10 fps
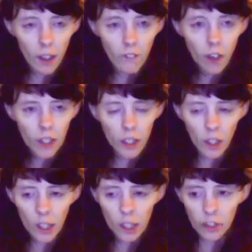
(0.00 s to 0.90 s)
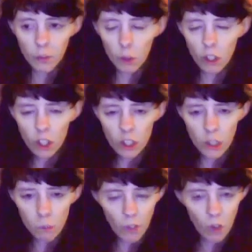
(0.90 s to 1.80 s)
I find I like it even more than I
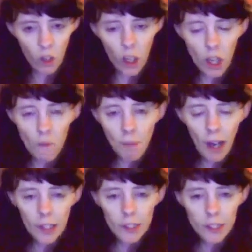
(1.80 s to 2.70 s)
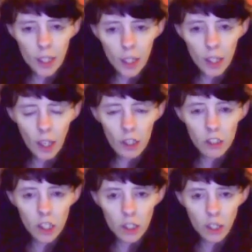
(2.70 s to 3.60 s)
did before. But I
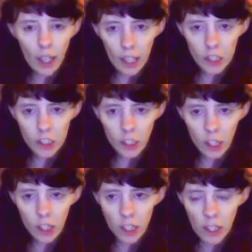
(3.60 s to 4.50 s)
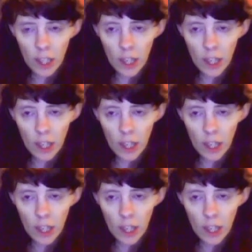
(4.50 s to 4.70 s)
did actually